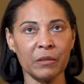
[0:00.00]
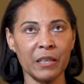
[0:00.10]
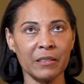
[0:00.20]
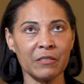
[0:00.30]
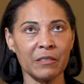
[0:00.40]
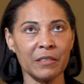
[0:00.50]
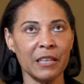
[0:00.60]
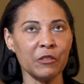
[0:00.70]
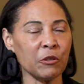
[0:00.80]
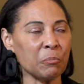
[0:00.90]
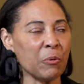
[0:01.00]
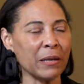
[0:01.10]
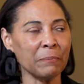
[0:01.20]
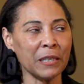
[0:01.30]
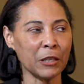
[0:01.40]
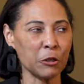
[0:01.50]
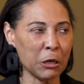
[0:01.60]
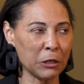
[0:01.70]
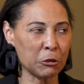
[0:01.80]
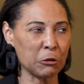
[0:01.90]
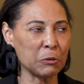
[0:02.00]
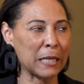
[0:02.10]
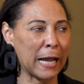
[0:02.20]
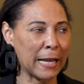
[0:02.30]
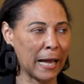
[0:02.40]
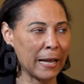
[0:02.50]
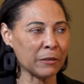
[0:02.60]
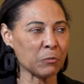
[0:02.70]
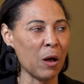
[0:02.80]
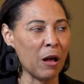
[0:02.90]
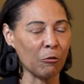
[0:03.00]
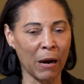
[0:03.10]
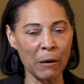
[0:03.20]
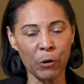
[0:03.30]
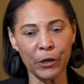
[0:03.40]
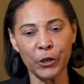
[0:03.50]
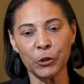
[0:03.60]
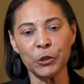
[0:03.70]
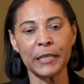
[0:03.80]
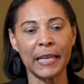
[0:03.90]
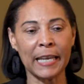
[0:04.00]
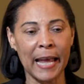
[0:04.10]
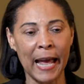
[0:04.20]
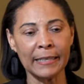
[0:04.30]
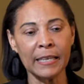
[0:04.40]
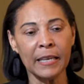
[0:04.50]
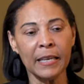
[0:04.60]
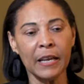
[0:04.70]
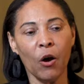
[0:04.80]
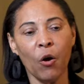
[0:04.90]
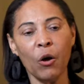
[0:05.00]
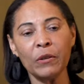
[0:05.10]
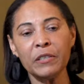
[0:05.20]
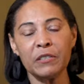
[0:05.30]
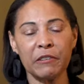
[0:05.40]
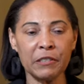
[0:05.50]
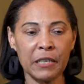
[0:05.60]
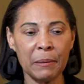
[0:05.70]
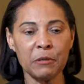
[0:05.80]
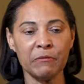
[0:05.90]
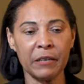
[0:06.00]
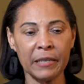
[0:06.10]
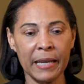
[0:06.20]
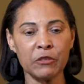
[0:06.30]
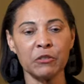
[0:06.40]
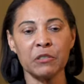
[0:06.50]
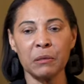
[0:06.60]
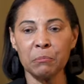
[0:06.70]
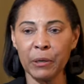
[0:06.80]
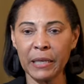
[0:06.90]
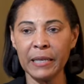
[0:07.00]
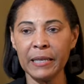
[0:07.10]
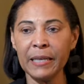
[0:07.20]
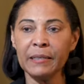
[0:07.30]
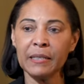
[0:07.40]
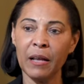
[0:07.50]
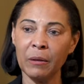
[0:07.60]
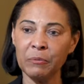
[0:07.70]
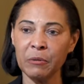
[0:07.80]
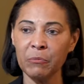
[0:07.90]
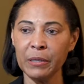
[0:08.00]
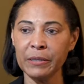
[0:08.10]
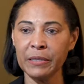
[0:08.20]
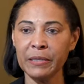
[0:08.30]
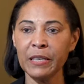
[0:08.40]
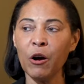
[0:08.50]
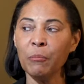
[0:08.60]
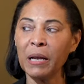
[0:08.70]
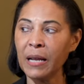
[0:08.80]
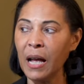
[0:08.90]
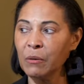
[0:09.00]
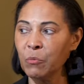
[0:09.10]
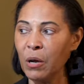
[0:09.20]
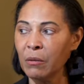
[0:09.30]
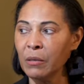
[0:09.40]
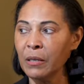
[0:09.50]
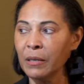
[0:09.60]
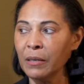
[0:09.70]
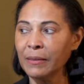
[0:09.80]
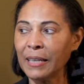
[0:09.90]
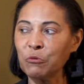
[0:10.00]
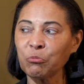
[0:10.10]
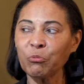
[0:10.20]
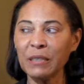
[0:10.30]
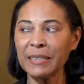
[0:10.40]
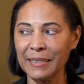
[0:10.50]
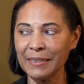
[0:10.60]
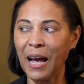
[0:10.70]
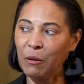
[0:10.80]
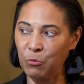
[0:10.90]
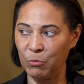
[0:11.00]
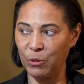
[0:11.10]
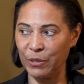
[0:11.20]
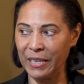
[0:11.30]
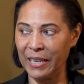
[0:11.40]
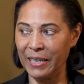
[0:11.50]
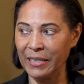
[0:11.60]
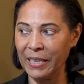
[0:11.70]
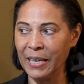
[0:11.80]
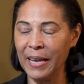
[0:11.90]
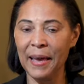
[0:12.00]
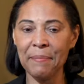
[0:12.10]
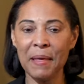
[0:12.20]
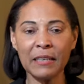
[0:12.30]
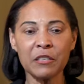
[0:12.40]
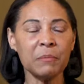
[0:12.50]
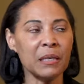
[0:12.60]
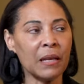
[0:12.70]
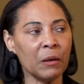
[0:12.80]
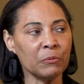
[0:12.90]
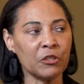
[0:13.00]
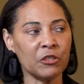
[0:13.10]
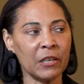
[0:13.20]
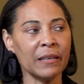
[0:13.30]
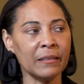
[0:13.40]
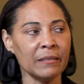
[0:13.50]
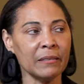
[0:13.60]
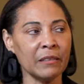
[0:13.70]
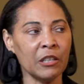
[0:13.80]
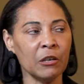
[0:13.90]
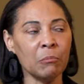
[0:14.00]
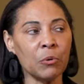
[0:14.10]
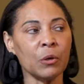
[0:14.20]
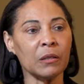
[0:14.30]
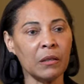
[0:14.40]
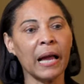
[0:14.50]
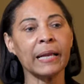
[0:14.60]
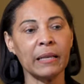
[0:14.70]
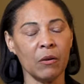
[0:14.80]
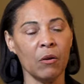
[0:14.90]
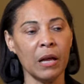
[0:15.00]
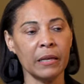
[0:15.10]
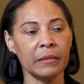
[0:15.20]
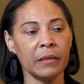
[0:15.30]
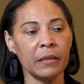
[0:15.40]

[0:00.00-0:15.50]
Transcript: it's getting to the point, I'm thinking you guys are using AI as well, right? Where you're looking at all these different types of variations and bringing it in to help someone to see, oh my God, well, that's really not what we're seeing. And that to me helps shed, more light on